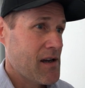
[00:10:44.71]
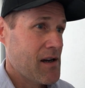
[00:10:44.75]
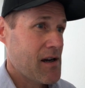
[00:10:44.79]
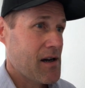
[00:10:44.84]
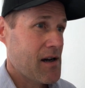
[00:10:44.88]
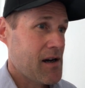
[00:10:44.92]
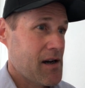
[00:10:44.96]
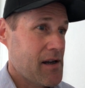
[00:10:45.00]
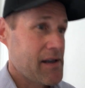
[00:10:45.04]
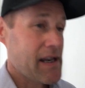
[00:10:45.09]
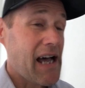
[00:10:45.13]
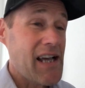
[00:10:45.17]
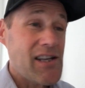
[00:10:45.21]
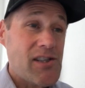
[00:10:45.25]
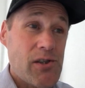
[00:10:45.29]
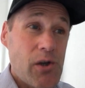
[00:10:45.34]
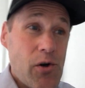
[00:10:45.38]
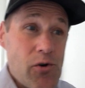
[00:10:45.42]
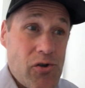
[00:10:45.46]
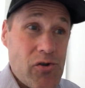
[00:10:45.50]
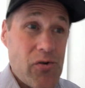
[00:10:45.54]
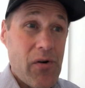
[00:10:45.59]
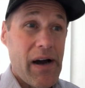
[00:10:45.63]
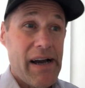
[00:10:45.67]
Not
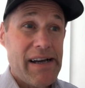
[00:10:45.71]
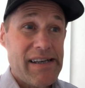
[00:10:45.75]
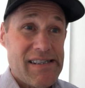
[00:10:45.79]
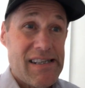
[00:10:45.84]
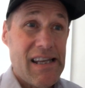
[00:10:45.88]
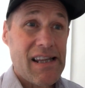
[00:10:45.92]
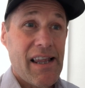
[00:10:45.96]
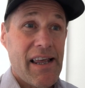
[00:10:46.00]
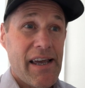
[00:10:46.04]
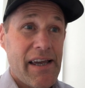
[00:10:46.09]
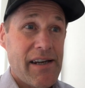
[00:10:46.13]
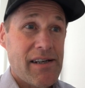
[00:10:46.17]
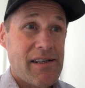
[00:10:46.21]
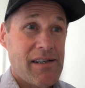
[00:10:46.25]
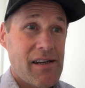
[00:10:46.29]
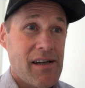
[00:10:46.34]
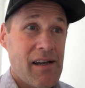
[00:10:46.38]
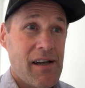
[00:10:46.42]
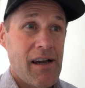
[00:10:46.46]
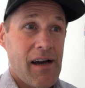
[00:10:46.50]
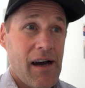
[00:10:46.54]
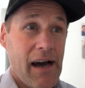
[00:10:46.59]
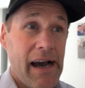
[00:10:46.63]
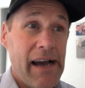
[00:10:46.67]
social isolate.
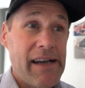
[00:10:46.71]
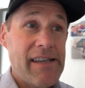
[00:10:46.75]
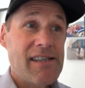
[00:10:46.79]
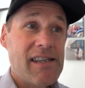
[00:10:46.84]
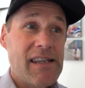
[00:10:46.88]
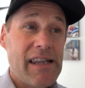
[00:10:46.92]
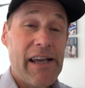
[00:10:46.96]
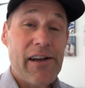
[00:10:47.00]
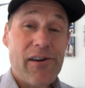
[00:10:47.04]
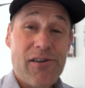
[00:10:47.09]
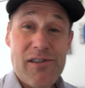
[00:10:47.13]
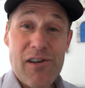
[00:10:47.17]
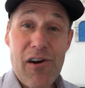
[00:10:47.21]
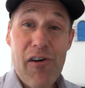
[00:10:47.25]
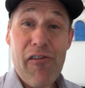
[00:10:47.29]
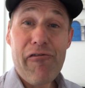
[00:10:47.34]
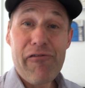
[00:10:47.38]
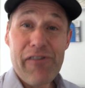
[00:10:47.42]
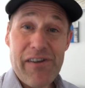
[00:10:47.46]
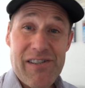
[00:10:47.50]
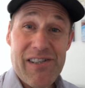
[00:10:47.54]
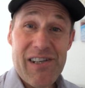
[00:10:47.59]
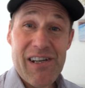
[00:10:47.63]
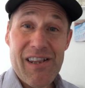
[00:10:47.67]
Isolate yourself
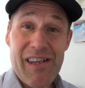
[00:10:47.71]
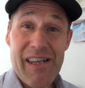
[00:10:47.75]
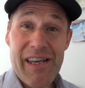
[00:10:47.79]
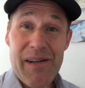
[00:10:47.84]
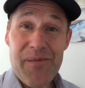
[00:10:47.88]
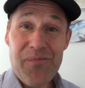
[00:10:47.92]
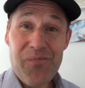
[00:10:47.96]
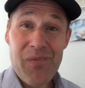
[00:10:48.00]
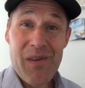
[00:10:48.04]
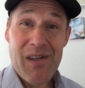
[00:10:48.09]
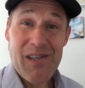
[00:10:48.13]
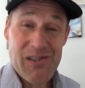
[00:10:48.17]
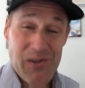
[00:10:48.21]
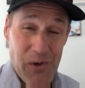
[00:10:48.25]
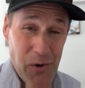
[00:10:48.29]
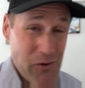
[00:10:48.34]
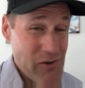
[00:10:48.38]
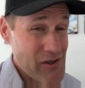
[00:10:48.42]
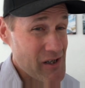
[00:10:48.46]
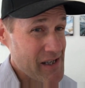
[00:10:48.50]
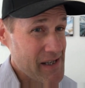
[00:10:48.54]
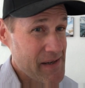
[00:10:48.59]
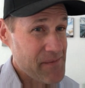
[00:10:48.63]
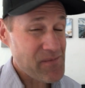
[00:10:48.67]
physically.
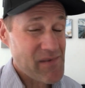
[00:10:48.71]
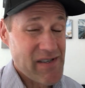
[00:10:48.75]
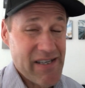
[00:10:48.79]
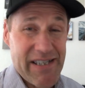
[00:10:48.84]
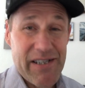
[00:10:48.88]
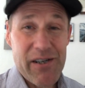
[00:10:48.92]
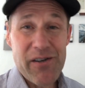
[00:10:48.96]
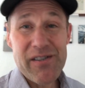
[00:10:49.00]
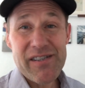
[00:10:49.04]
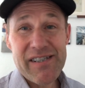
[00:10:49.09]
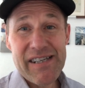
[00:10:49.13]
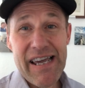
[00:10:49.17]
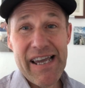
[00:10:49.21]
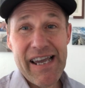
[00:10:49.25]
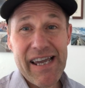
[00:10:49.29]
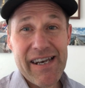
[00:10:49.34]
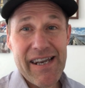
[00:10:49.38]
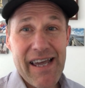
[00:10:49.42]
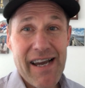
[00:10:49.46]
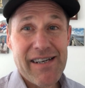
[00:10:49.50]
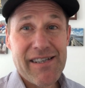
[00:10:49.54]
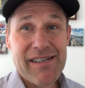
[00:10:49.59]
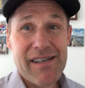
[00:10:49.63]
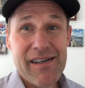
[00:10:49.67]
Socially, still stay
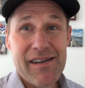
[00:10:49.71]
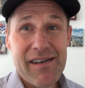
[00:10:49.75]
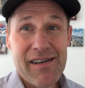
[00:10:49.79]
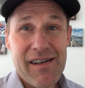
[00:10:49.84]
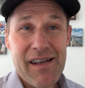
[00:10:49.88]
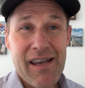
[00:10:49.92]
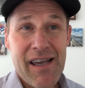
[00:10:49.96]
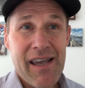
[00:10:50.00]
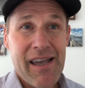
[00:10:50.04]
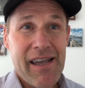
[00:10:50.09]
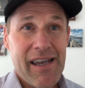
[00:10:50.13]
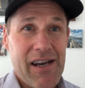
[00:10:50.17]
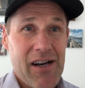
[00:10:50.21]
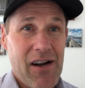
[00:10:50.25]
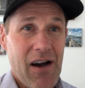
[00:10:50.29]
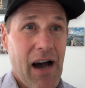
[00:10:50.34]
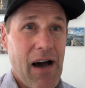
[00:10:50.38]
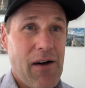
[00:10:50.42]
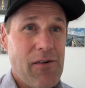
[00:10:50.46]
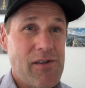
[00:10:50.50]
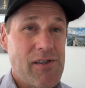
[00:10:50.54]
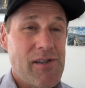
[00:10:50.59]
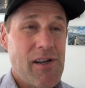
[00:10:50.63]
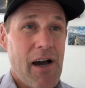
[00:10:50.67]
connected.
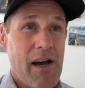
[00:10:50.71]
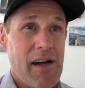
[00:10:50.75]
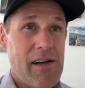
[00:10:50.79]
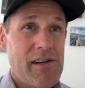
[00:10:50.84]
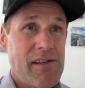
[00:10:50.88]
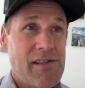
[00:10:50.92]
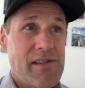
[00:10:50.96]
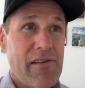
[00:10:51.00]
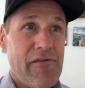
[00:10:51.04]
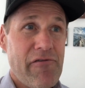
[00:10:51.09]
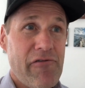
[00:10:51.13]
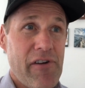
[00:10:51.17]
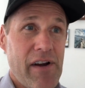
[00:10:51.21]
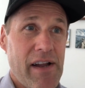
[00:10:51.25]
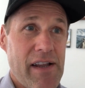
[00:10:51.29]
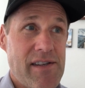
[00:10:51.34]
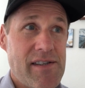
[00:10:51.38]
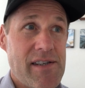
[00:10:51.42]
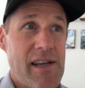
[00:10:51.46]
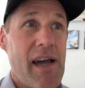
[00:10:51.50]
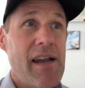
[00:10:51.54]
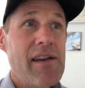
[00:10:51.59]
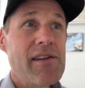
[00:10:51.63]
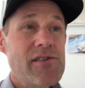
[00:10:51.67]
I was talking to some
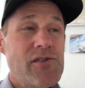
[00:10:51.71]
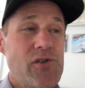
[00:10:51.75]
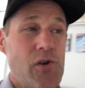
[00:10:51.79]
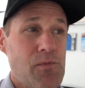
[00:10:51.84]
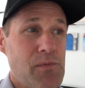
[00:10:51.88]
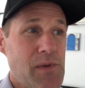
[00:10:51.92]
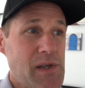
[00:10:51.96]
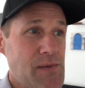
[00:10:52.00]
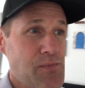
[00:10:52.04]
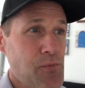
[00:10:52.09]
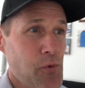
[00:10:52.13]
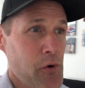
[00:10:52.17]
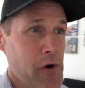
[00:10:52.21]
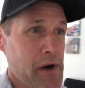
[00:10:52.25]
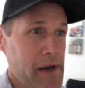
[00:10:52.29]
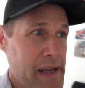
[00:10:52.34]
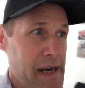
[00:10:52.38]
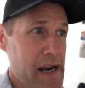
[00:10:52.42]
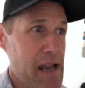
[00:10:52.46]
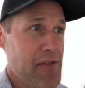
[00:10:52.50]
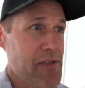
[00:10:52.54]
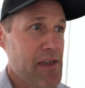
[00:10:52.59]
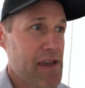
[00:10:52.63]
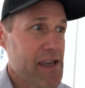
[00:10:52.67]
friends on Zoom this morning,
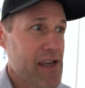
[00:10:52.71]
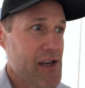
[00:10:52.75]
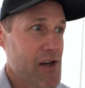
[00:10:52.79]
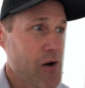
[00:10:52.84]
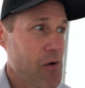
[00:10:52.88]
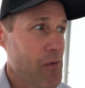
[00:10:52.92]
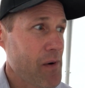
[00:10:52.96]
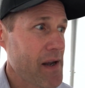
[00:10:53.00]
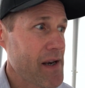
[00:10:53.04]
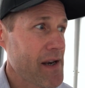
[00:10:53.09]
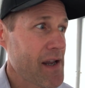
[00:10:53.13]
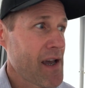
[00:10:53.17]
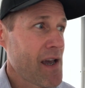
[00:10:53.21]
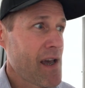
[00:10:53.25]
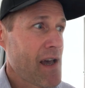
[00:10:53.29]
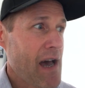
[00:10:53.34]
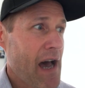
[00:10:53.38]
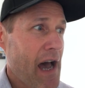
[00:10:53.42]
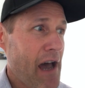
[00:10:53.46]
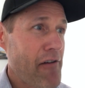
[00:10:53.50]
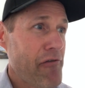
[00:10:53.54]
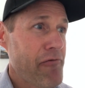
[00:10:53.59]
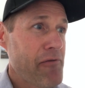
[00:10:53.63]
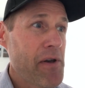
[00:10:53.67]
and I think, you know what?
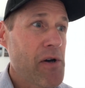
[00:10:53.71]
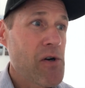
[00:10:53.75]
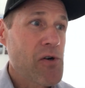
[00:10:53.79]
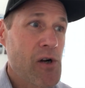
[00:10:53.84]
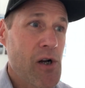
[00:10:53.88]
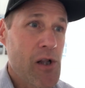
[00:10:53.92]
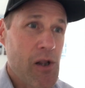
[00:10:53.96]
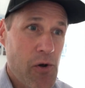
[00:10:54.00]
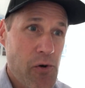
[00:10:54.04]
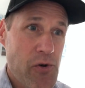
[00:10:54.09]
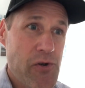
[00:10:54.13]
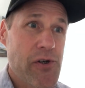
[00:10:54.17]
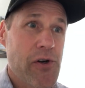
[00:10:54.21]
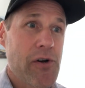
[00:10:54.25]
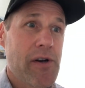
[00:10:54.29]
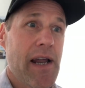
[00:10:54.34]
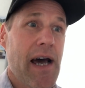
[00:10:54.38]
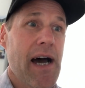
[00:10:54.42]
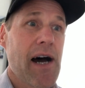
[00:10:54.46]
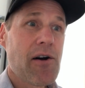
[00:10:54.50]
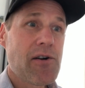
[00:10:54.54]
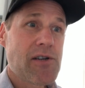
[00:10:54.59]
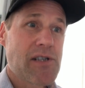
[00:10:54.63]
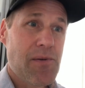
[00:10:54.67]
I feel closer
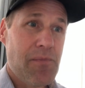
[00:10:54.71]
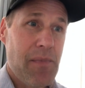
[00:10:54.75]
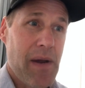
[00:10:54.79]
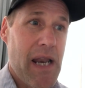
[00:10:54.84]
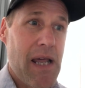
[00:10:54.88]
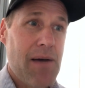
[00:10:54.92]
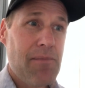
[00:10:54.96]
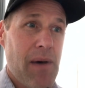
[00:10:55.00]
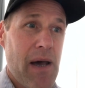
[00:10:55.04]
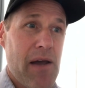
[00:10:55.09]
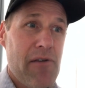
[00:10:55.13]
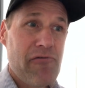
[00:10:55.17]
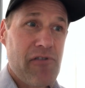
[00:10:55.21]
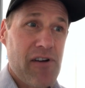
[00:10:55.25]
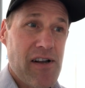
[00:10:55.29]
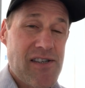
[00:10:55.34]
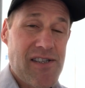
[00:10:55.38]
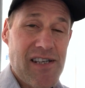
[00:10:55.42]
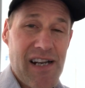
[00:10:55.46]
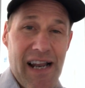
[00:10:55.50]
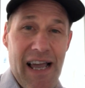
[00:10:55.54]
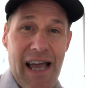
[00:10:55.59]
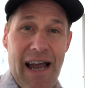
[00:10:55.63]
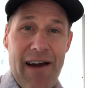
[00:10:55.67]
now to many of my
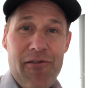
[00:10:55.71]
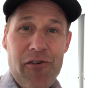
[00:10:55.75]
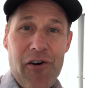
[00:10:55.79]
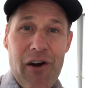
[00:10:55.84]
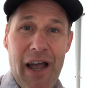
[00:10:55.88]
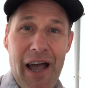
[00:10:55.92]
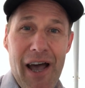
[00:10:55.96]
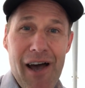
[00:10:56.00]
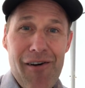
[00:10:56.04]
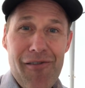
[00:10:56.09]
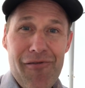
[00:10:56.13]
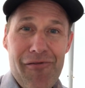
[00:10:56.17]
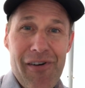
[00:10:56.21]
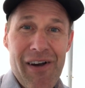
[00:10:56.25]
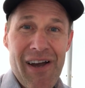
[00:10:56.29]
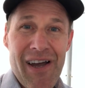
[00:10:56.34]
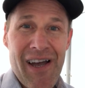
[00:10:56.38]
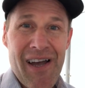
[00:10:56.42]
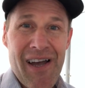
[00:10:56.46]
friends than I ever have